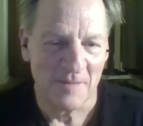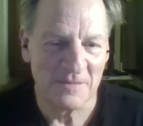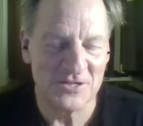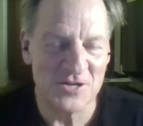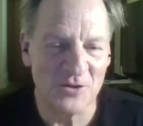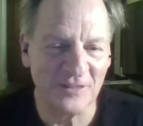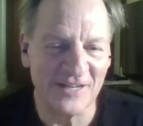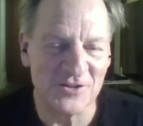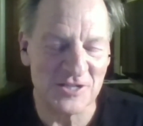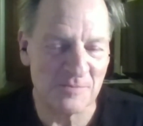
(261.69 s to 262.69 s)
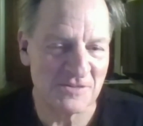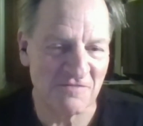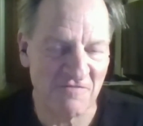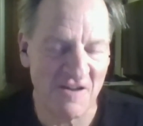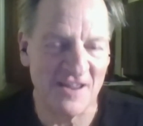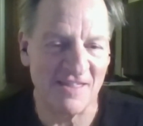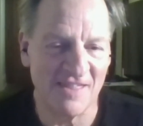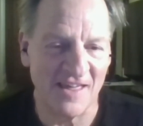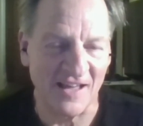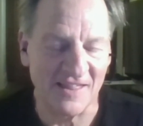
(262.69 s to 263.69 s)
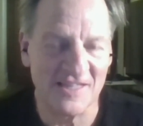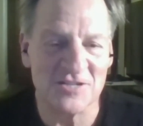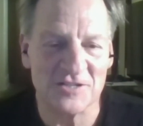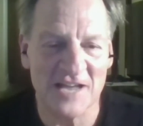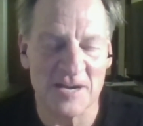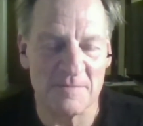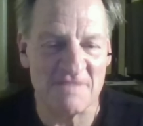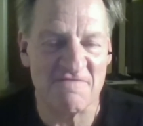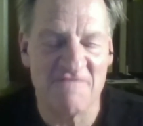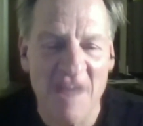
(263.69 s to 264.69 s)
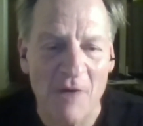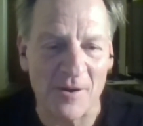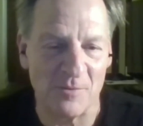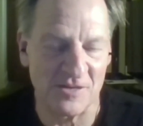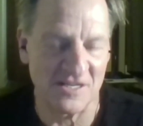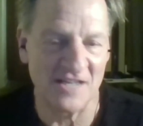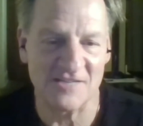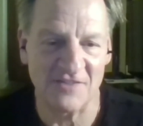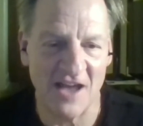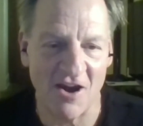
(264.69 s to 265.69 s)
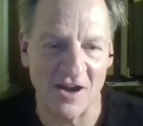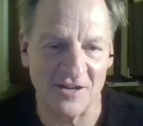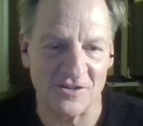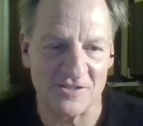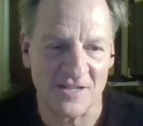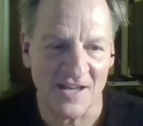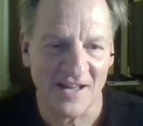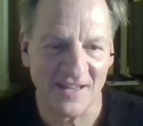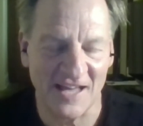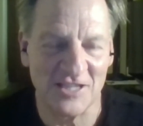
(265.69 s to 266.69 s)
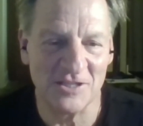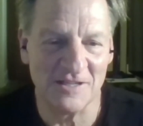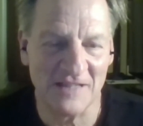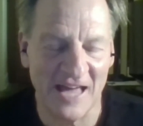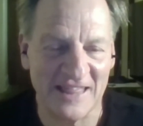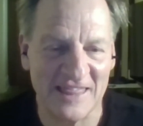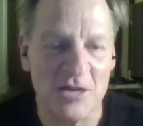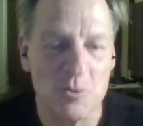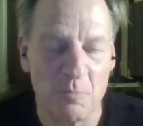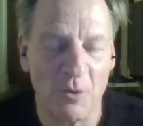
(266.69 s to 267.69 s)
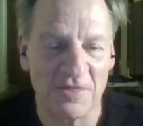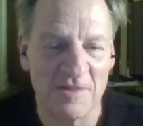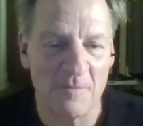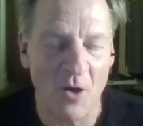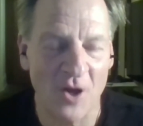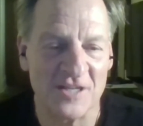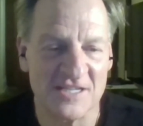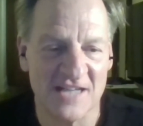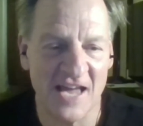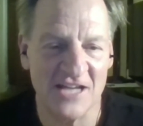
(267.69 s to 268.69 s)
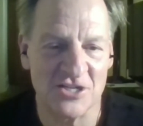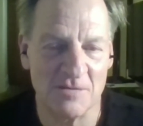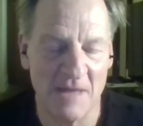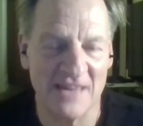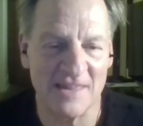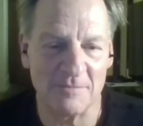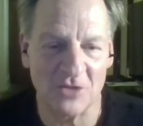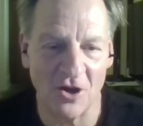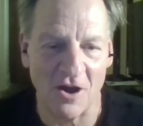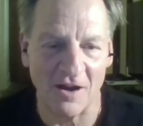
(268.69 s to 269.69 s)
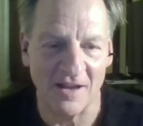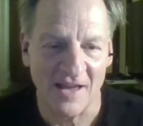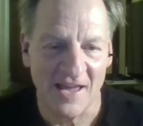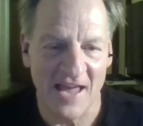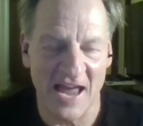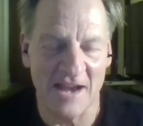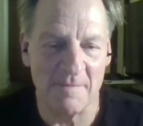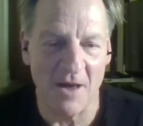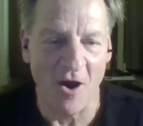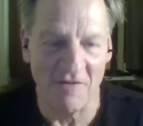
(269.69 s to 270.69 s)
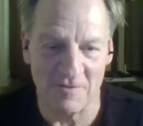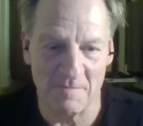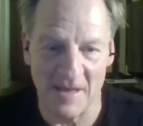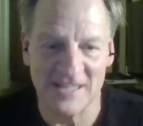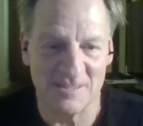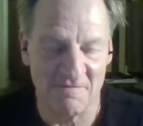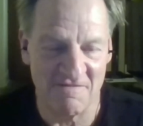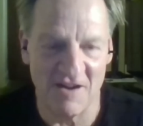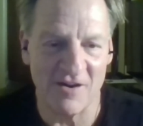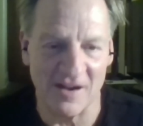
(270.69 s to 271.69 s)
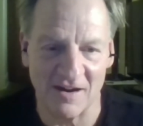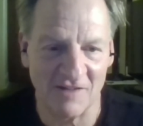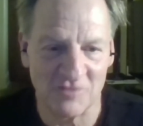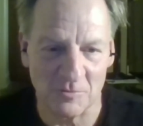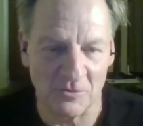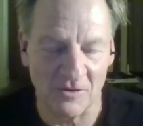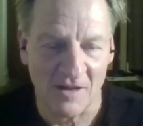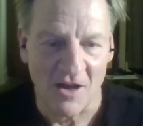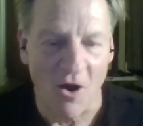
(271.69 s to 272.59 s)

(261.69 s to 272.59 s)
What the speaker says: But leadership is a funny thing. These tend to be very recessive characters. Like you put them on stage and make them talk, and it often makes them very uncomfortable.